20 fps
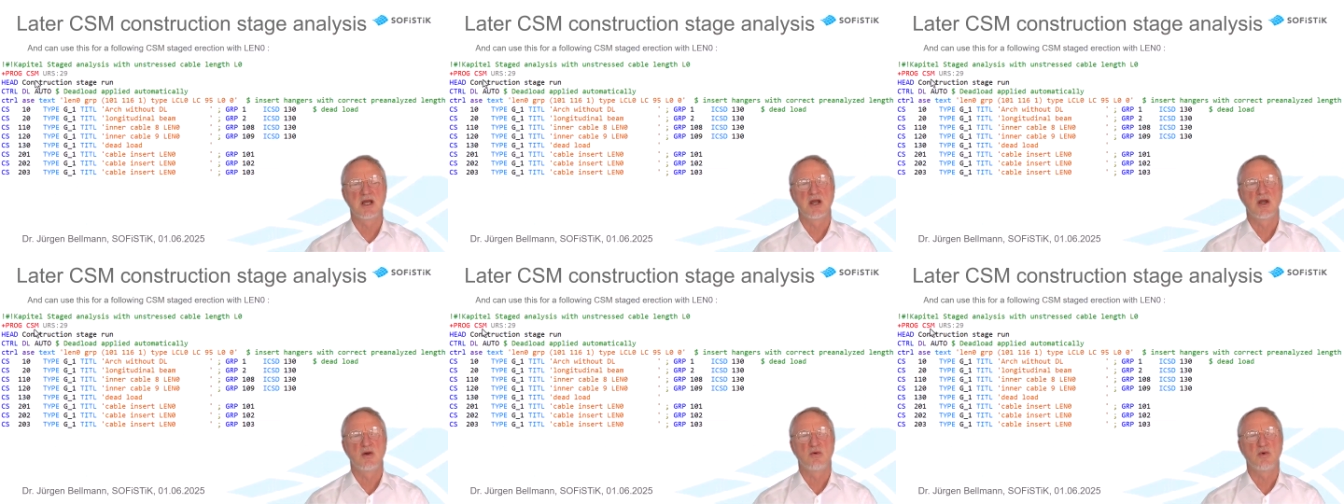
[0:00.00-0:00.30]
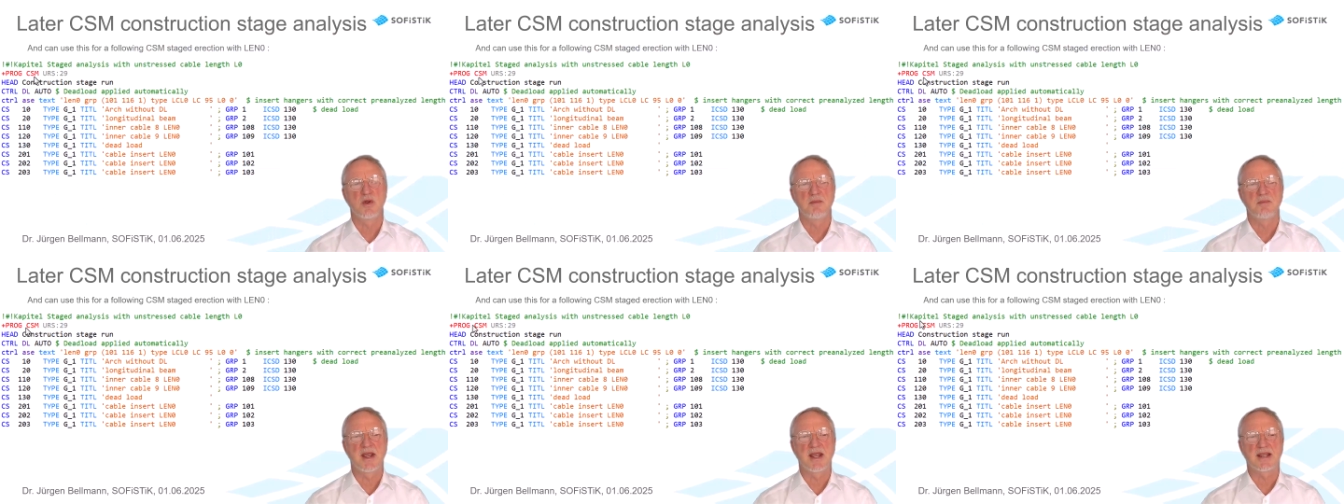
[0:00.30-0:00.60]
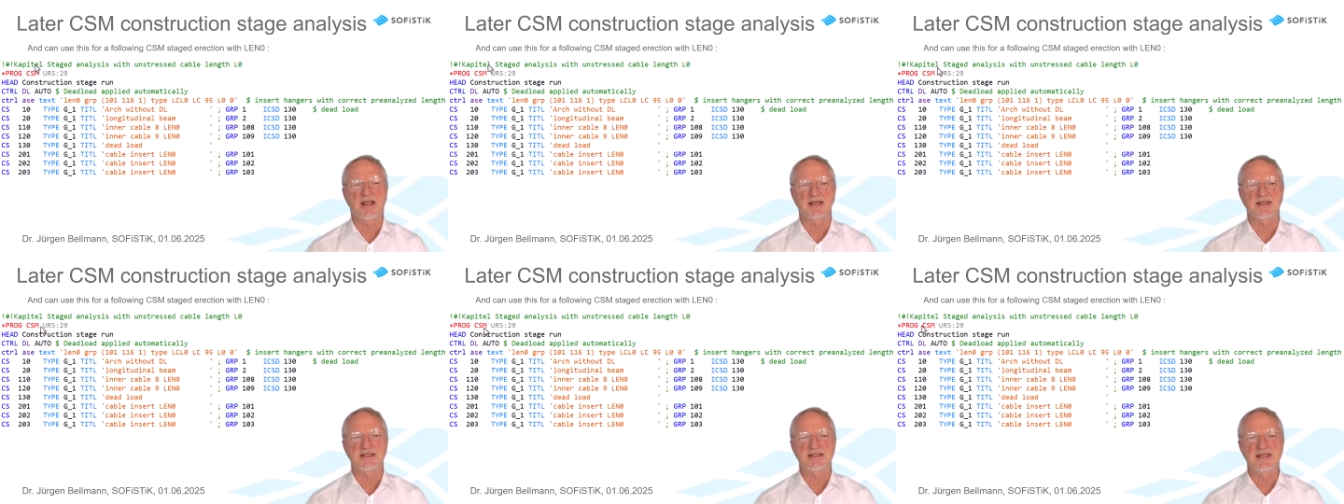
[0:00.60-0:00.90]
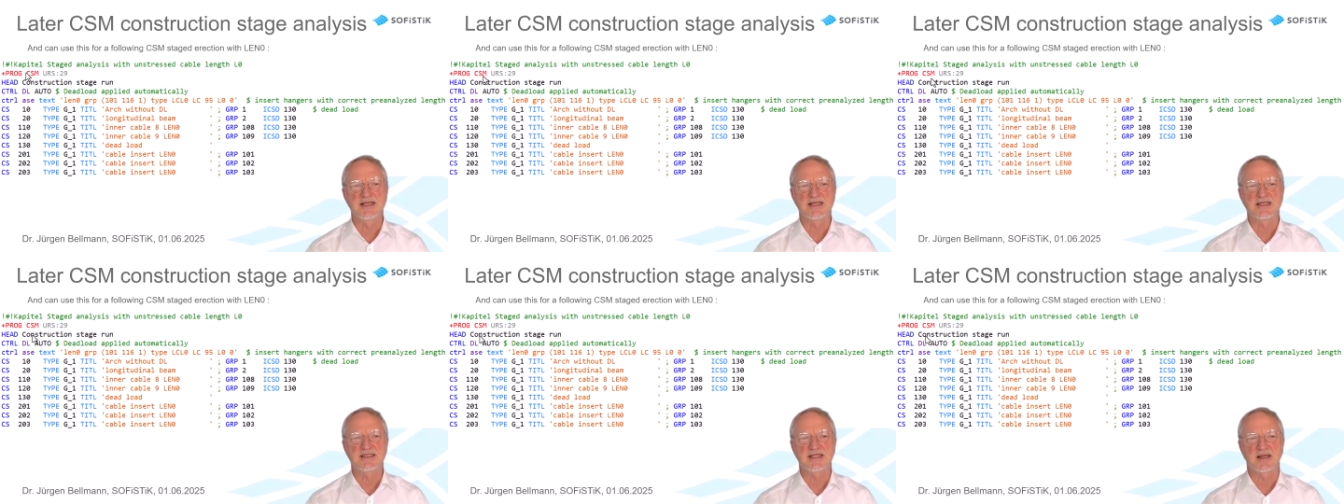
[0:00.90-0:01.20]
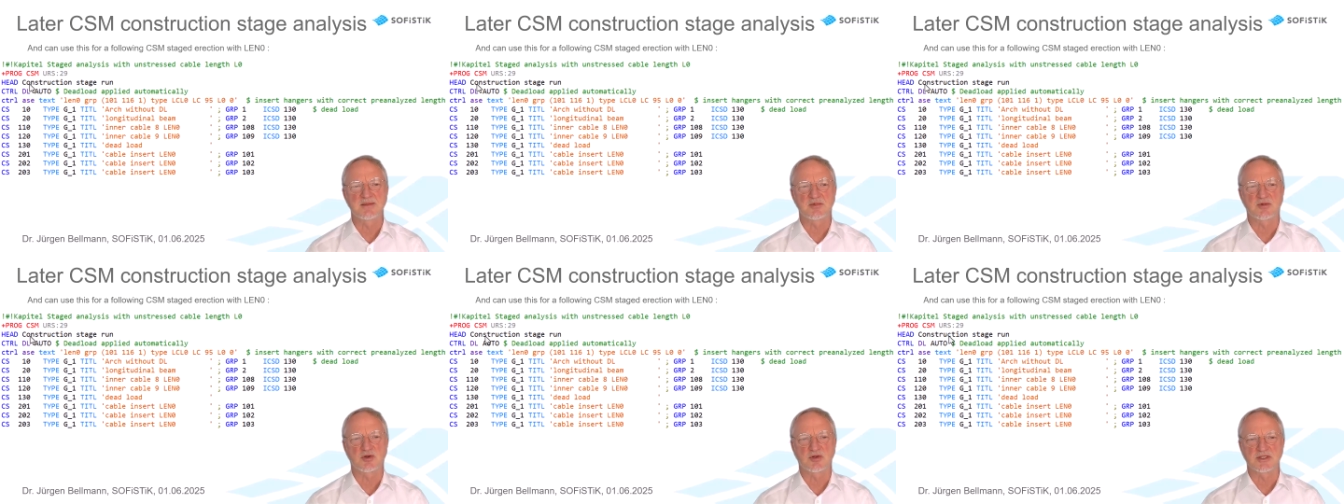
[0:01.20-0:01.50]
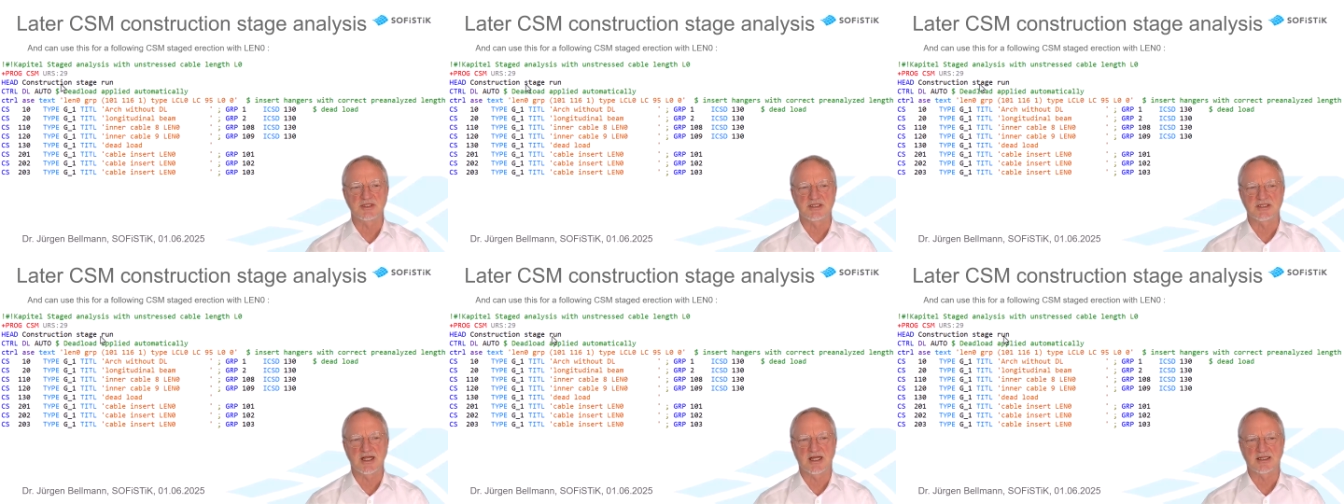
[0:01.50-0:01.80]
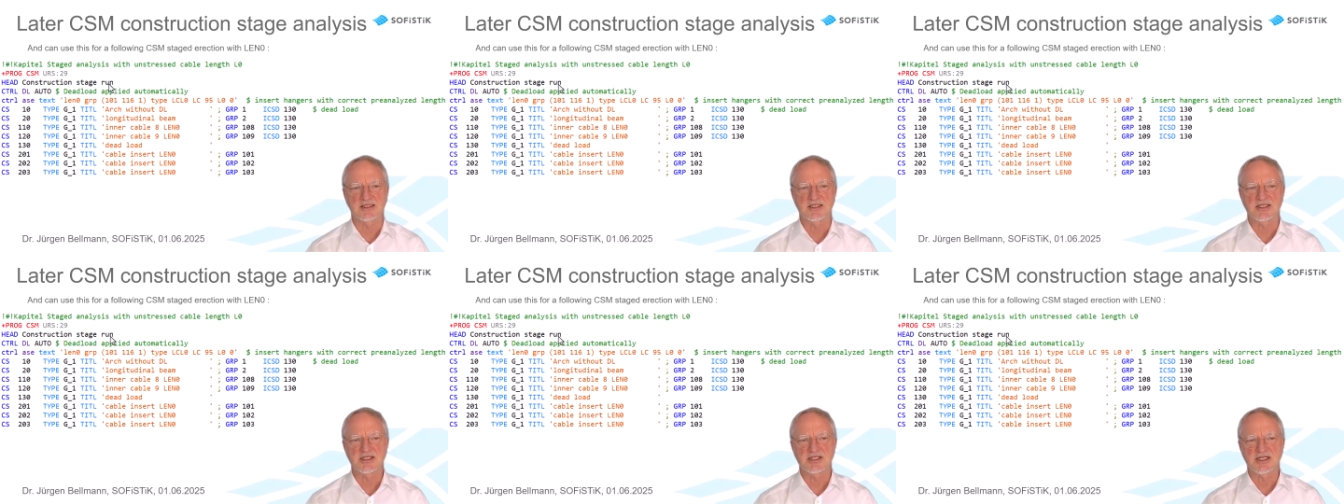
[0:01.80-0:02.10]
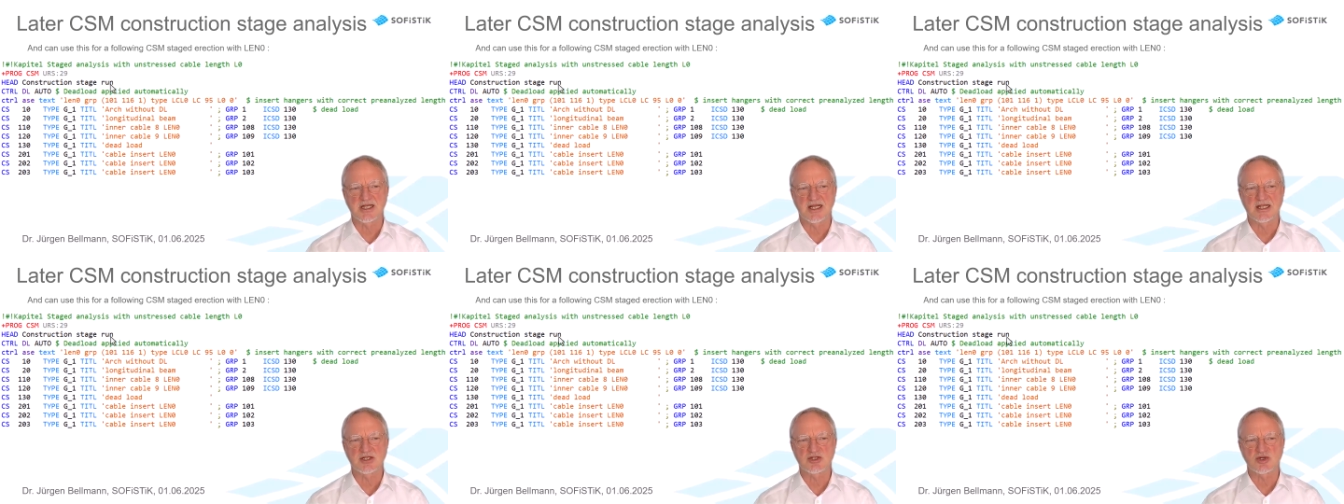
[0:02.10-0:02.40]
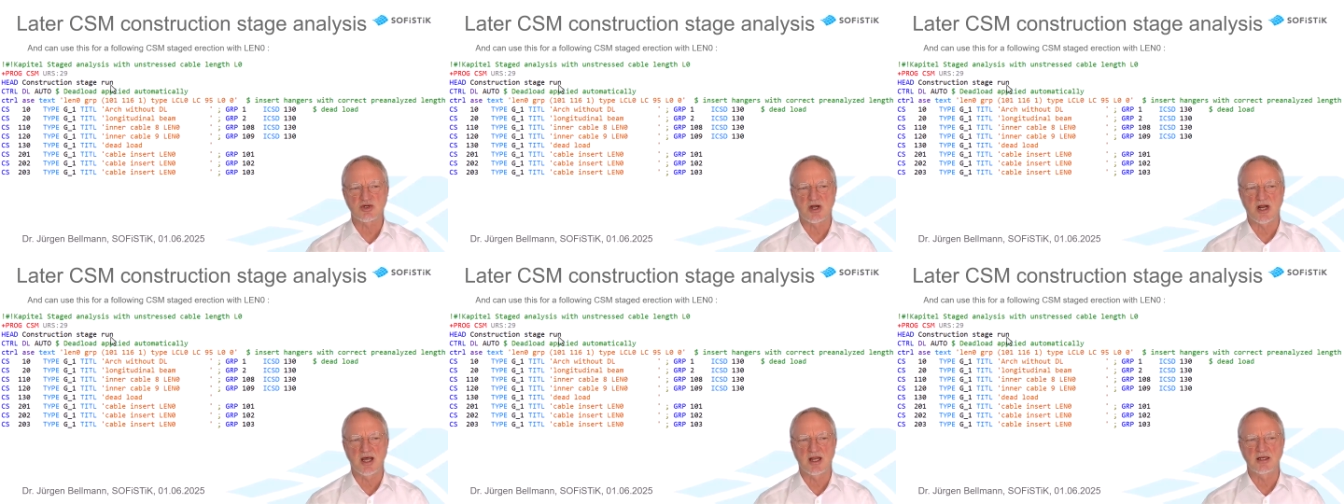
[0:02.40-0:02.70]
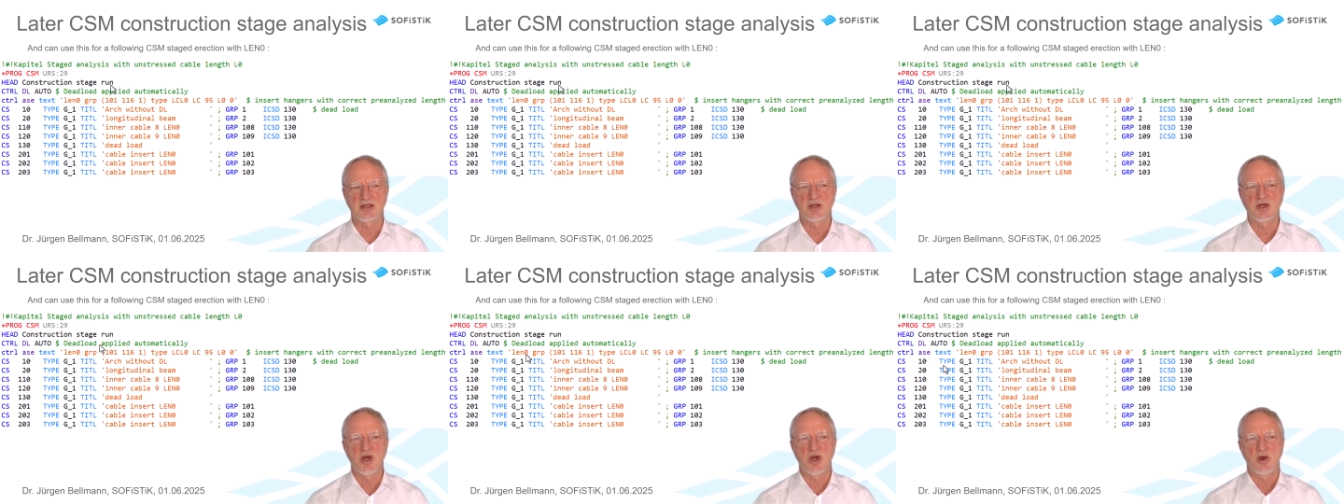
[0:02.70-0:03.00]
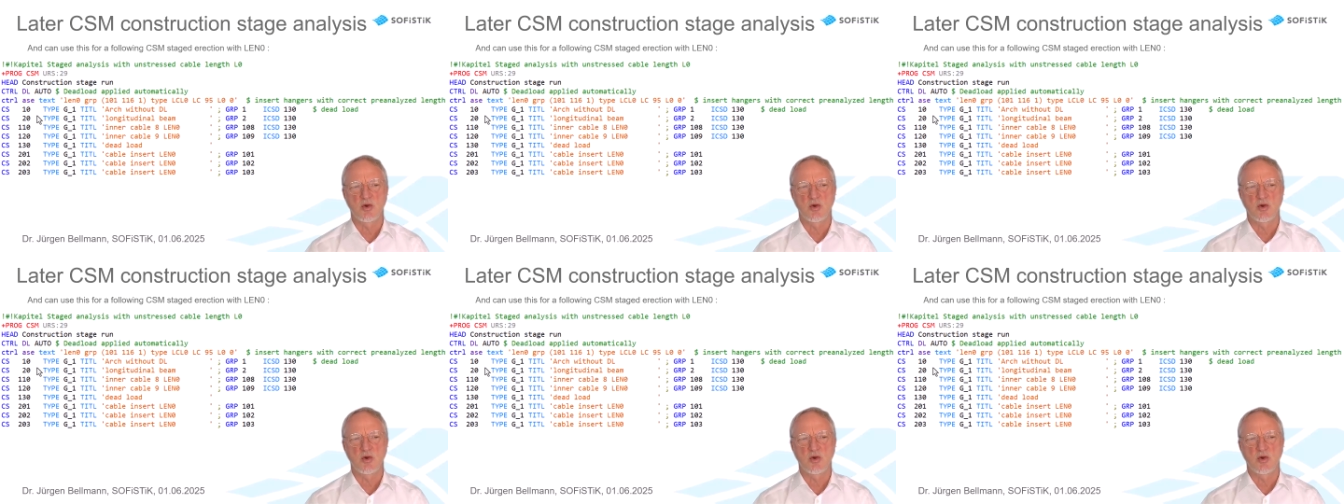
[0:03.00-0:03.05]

We make a CSM construction stage run